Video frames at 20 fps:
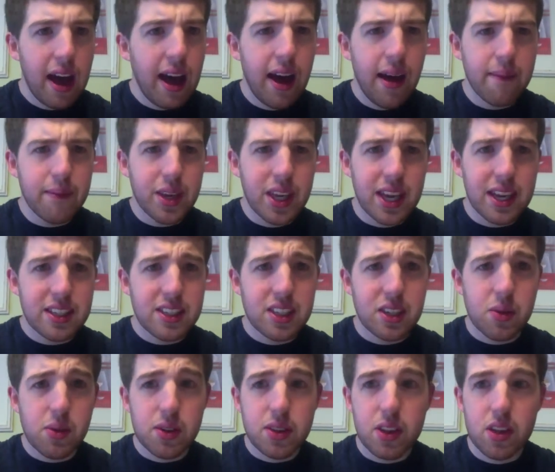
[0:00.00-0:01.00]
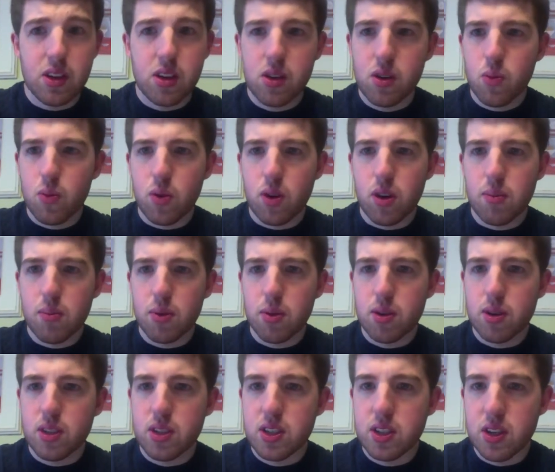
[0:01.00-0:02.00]
I'm guessing what the
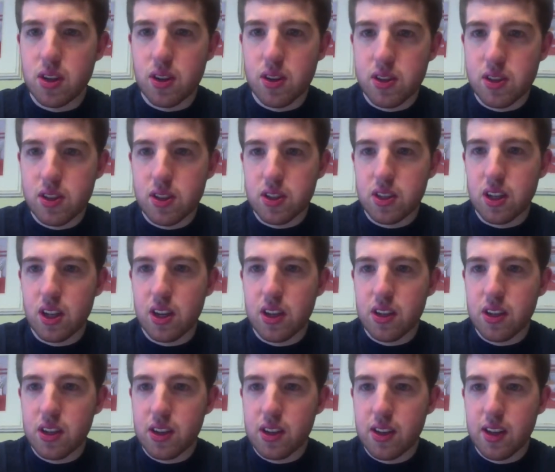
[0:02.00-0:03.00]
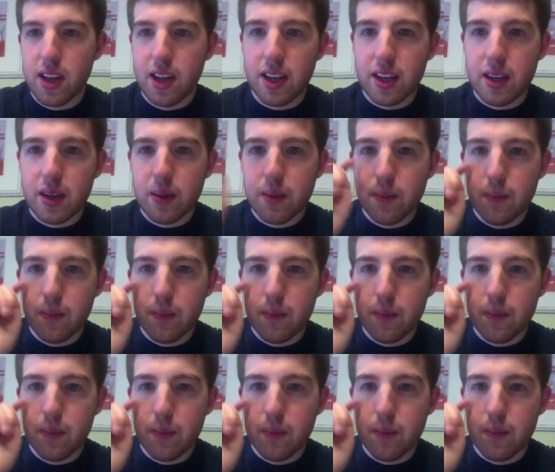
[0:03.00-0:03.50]
rebooted series is going to look like.